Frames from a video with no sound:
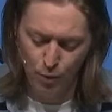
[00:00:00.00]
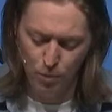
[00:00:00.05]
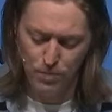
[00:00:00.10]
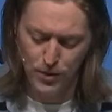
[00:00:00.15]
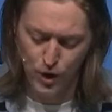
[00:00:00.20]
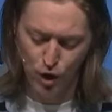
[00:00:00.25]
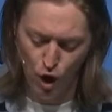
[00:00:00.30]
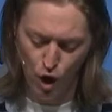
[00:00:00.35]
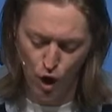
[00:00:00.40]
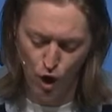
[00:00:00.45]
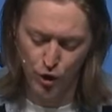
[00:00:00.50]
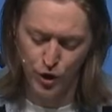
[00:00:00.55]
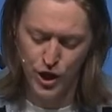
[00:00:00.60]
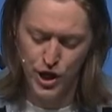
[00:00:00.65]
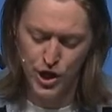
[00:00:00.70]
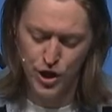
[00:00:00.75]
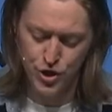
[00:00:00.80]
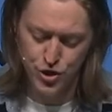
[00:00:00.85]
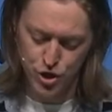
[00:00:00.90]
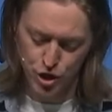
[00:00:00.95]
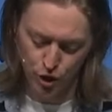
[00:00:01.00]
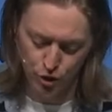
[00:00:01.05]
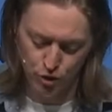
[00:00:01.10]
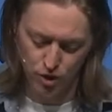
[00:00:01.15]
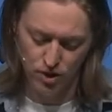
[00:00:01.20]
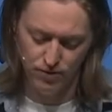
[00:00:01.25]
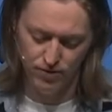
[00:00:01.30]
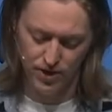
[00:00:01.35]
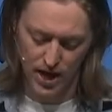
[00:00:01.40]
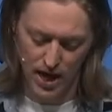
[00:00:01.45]
be called
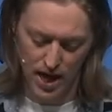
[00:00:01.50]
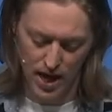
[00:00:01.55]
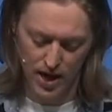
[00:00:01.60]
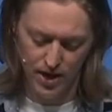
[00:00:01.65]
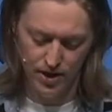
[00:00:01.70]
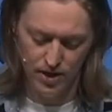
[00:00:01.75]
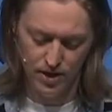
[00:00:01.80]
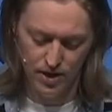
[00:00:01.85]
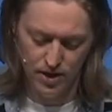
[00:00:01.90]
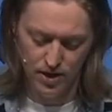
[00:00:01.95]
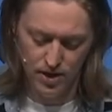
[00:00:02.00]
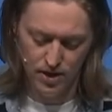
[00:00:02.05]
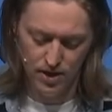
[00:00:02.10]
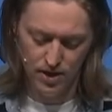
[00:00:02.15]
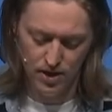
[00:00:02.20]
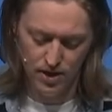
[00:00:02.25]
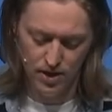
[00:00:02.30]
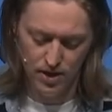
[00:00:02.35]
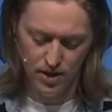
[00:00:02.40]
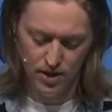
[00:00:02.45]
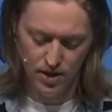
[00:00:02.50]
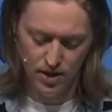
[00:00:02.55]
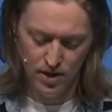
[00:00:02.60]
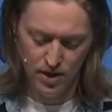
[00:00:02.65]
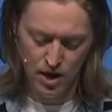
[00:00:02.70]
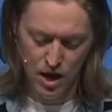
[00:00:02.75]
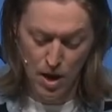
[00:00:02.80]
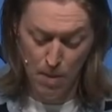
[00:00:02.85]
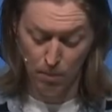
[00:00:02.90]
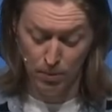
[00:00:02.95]
children of God.
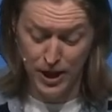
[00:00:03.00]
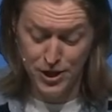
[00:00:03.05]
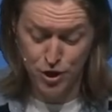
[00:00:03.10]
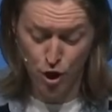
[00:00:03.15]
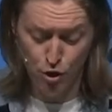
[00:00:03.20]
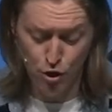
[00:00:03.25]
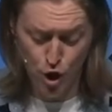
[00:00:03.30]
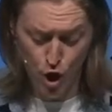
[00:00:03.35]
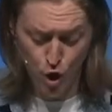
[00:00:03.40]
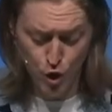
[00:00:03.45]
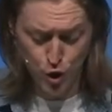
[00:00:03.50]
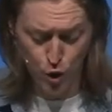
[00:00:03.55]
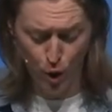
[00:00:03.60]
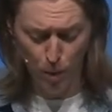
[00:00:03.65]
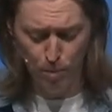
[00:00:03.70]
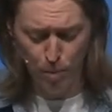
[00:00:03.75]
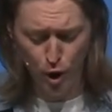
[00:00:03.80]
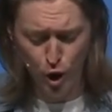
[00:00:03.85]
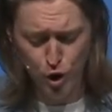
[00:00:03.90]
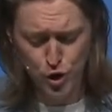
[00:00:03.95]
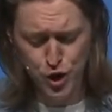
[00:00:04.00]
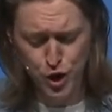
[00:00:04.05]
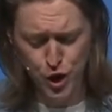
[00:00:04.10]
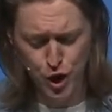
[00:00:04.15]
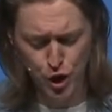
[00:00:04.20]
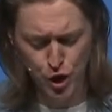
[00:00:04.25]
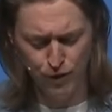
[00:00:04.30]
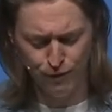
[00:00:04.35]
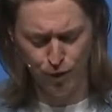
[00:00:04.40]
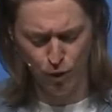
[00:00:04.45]
Blessed are those who are
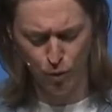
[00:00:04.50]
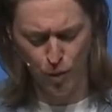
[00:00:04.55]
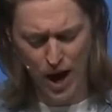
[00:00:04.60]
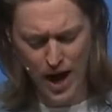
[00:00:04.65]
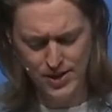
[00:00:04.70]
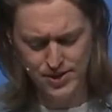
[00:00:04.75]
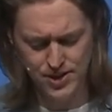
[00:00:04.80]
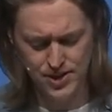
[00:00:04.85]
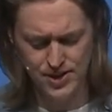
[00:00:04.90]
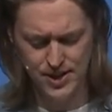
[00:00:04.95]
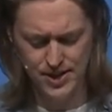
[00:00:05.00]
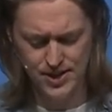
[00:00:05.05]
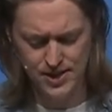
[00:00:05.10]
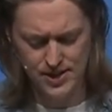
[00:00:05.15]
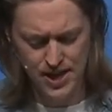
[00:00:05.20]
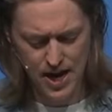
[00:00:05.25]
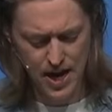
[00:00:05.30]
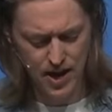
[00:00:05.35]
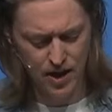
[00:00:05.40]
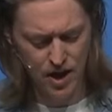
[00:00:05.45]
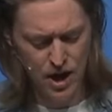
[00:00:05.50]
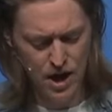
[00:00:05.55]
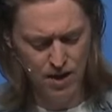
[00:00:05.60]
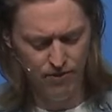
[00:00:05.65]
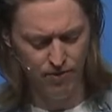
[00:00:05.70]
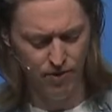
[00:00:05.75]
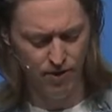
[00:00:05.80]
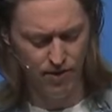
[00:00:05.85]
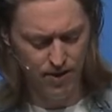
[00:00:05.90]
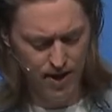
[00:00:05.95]
persecuted for righteousness' sake,
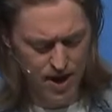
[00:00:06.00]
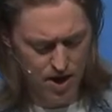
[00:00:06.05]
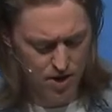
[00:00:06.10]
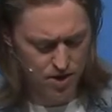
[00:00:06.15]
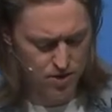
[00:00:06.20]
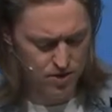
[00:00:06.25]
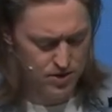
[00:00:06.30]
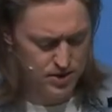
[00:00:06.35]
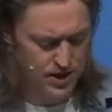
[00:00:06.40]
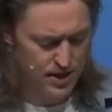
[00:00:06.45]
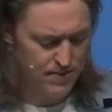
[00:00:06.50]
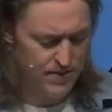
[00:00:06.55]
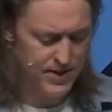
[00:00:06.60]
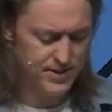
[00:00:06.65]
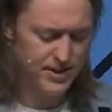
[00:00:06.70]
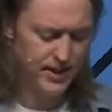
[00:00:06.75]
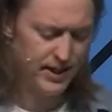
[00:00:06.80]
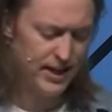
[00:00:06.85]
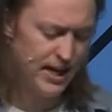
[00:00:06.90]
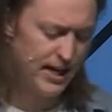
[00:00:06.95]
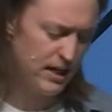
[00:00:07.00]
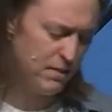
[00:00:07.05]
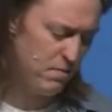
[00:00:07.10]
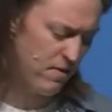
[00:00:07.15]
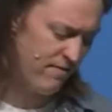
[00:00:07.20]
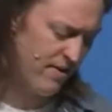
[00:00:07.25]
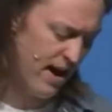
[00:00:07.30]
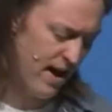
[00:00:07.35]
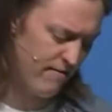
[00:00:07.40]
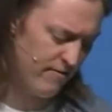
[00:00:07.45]
for theirs is the kingdom
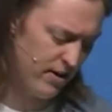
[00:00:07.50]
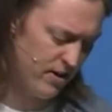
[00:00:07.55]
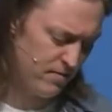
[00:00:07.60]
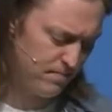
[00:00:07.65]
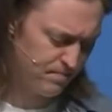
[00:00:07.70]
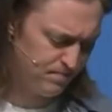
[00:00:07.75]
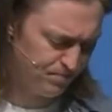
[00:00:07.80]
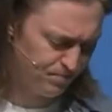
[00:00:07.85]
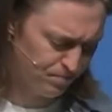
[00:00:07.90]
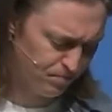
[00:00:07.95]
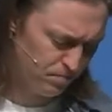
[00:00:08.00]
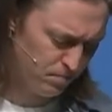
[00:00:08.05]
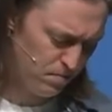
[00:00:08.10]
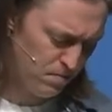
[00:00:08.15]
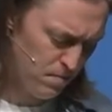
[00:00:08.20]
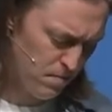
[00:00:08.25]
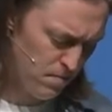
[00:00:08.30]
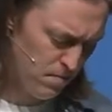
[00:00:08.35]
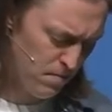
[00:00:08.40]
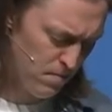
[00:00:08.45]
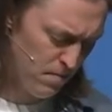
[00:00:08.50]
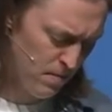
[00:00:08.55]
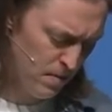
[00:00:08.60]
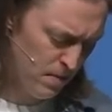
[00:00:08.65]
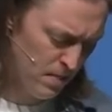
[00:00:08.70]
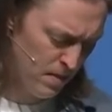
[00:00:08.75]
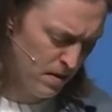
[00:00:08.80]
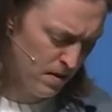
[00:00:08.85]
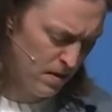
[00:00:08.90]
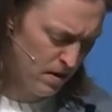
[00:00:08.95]
of heaven.
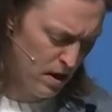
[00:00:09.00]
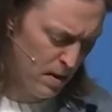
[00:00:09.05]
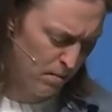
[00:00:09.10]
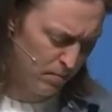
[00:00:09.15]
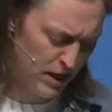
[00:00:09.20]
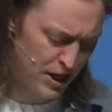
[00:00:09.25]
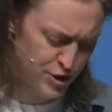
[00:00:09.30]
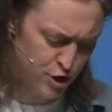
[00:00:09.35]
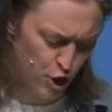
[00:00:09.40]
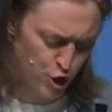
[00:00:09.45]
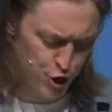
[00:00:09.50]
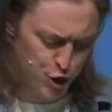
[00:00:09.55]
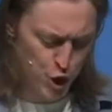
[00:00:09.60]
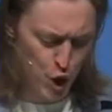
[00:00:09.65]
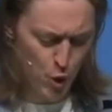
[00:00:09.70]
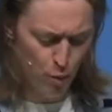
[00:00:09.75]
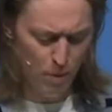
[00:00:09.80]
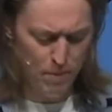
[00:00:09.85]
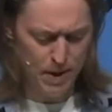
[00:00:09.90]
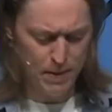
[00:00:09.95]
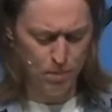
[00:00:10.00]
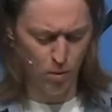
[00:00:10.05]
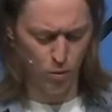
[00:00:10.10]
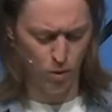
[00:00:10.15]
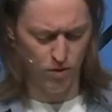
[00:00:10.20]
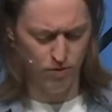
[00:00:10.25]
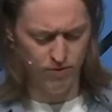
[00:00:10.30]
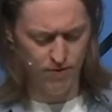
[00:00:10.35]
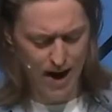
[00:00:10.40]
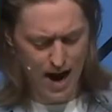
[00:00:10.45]
Blessed are you when people
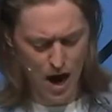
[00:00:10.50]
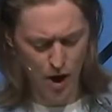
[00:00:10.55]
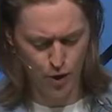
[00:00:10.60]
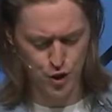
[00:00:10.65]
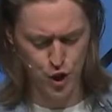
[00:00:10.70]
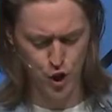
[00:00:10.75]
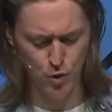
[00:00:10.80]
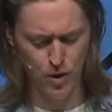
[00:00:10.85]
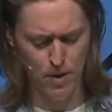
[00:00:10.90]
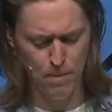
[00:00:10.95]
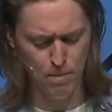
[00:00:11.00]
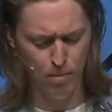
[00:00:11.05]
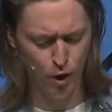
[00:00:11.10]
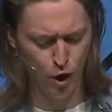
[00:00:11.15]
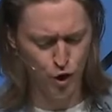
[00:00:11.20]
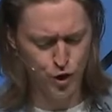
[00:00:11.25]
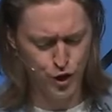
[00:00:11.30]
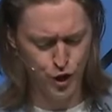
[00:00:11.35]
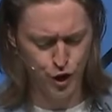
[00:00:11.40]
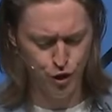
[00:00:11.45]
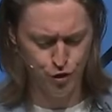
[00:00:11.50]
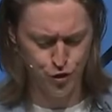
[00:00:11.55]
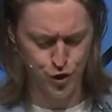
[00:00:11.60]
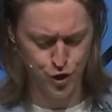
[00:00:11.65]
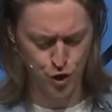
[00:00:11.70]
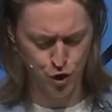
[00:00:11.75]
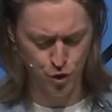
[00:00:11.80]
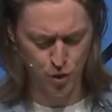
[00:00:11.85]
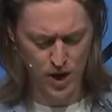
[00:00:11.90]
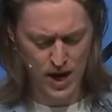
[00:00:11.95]
revile you and persecute
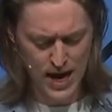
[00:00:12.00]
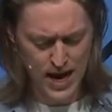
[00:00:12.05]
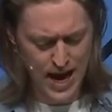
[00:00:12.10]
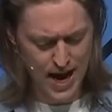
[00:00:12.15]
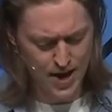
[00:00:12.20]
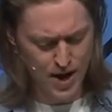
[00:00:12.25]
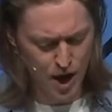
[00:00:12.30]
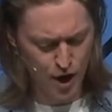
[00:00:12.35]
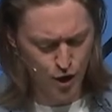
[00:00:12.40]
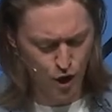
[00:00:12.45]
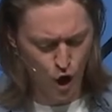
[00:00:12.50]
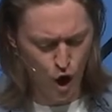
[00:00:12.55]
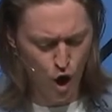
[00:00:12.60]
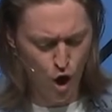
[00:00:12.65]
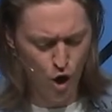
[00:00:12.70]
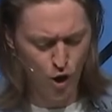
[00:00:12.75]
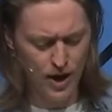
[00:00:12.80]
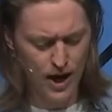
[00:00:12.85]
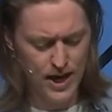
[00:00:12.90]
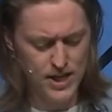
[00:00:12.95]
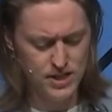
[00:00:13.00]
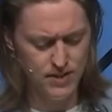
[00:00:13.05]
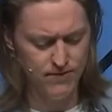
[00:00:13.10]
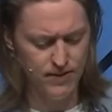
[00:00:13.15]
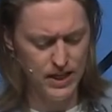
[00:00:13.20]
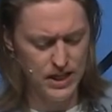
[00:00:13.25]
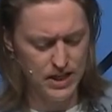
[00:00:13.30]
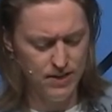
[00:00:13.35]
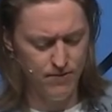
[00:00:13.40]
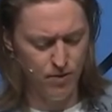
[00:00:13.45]
you and utter all kinds of
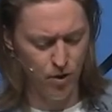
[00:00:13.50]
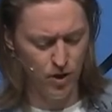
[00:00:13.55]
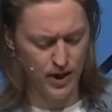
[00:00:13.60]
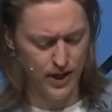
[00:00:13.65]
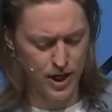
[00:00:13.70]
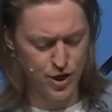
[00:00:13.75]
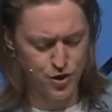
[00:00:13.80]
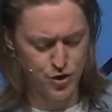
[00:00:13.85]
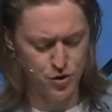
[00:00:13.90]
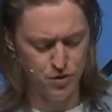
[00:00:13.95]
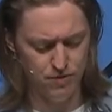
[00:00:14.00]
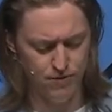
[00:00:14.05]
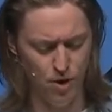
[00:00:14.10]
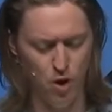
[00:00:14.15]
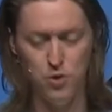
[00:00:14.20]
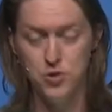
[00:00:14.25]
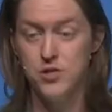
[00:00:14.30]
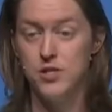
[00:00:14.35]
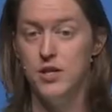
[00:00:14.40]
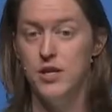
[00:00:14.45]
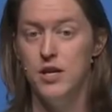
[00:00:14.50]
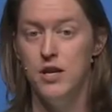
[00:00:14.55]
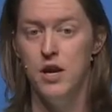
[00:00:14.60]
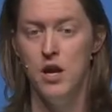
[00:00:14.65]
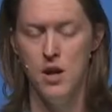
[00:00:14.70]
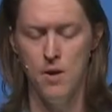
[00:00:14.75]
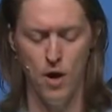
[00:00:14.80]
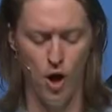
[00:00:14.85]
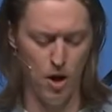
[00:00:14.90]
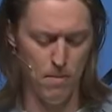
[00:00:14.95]
evil against you falsely
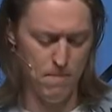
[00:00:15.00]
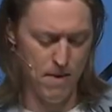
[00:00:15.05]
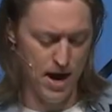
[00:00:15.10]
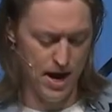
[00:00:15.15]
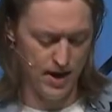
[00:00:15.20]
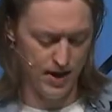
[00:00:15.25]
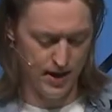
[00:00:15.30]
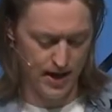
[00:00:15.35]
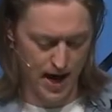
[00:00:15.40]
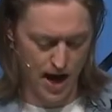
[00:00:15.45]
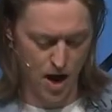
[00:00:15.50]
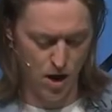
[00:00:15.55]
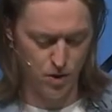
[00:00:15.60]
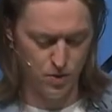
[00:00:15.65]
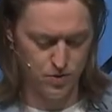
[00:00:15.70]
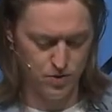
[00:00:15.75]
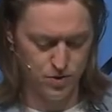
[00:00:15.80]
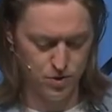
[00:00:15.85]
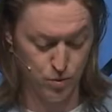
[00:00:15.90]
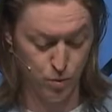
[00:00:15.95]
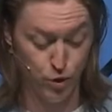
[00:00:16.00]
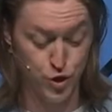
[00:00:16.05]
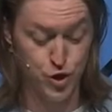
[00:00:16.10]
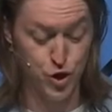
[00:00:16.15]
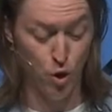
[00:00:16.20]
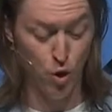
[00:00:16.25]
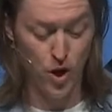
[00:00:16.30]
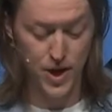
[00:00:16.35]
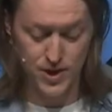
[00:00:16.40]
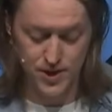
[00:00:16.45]
on my account.
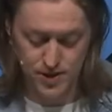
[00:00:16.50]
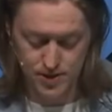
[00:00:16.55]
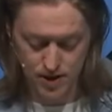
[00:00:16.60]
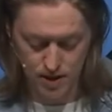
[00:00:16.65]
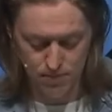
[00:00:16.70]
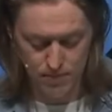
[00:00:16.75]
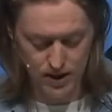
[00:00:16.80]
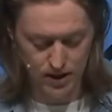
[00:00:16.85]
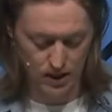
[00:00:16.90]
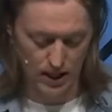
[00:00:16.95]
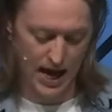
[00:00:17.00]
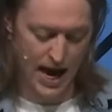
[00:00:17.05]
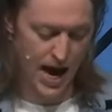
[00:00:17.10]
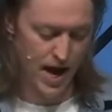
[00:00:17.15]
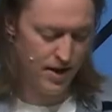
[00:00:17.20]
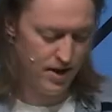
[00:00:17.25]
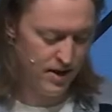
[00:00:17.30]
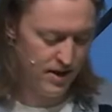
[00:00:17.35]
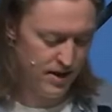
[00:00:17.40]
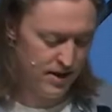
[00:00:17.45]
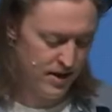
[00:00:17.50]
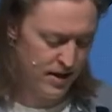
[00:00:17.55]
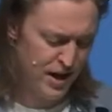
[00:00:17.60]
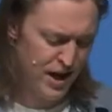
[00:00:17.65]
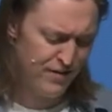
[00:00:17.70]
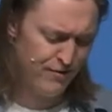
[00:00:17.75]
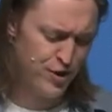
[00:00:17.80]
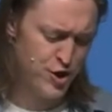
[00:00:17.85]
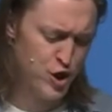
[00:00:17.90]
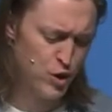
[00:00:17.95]
Rejoice and be glad,
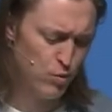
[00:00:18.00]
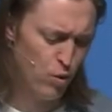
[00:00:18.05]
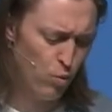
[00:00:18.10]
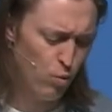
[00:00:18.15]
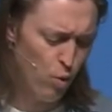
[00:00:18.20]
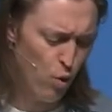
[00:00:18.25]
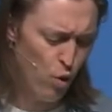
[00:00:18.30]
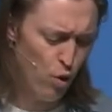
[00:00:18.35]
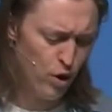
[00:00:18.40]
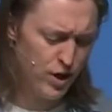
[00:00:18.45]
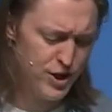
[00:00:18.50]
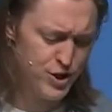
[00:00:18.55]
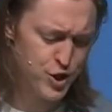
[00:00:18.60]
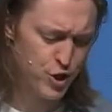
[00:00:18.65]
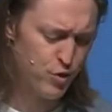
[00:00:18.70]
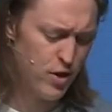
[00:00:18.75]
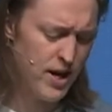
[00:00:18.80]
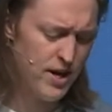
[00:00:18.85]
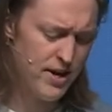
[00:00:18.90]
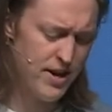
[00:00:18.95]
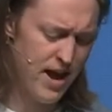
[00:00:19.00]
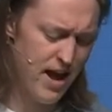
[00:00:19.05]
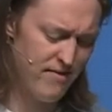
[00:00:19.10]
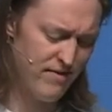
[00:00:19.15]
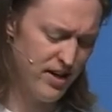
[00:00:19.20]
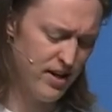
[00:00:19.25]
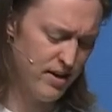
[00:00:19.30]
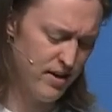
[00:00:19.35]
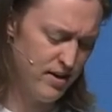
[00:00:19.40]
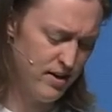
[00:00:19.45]
for your reward is great in
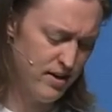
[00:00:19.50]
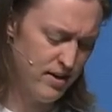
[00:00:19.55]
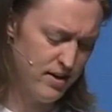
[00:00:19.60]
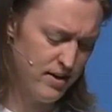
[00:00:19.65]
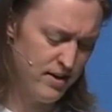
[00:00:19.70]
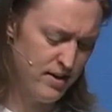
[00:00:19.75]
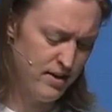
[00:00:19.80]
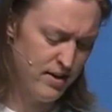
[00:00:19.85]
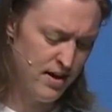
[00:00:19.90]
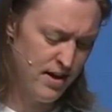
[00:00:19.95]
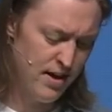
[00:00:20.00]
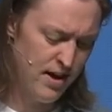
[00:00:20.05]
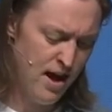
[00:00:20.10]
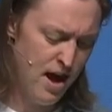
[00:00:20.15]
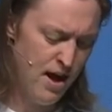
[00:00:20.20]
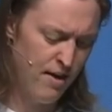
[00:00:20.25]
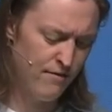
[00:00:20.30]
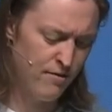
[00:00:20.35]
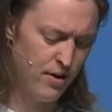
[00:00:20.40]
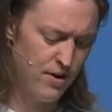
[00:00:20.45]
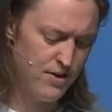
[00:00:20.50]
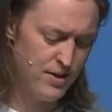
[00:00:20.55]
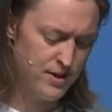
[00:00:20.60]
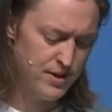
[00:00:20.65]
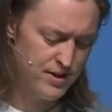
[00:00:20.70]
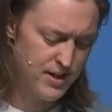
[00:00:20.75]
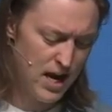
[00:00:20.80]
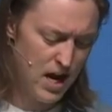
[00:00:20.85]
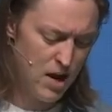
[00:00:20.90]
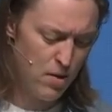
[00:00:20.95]
heaven. For in the
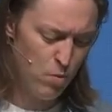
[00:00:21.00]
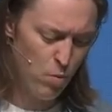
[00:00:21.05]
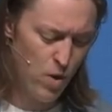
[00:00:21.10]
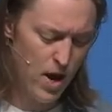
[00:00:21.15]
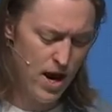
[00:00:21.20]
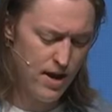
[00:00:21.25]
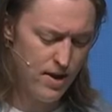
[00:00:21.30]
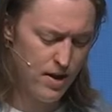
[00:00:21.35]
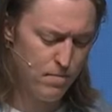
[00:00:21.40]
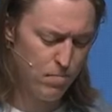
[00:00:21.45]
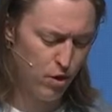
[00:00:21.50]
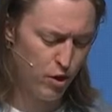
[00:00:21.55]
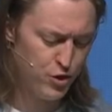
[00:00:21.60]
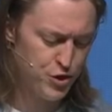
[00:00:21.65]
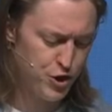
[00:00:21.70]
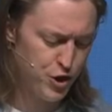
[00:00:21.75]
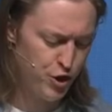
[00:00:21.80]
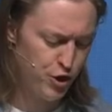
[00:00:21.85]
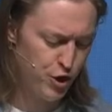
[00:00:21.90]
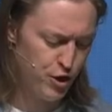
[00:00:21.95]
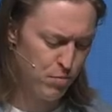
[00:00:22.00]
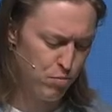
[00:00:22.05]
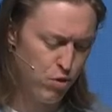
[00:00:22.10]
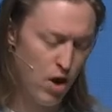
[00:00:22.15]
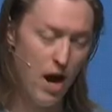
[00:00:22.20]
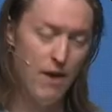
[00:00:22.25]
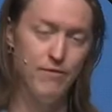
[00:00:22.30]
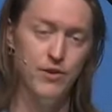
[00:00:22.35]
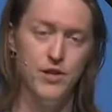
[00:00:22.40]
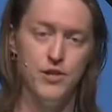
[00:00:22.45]
same way they persecuted the
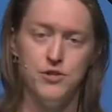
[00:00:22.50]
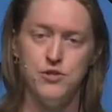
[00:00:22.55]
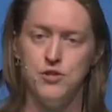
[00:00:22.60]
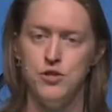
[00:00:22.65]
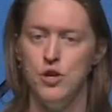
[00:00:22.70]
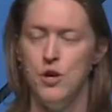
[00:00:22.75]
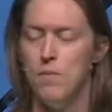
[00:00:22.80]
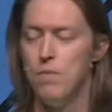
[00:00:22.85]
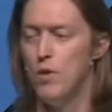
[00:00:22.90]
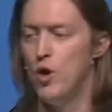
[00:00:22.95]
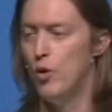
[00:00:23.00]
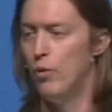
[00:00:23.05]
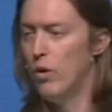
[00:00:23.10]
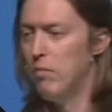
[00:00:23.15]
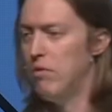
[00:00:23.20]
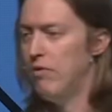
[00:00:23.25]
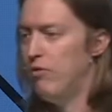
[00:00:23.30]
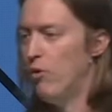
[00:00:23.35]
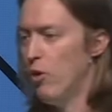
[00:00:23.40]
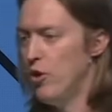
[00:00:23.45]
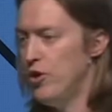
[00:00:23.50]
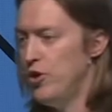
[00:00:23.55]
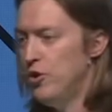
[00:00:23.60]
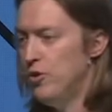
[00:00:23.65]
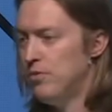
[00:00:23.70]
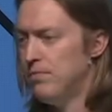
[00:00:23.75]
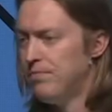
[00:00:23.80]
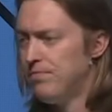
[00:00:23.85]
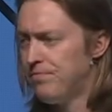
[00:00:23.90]
prophets who were before you.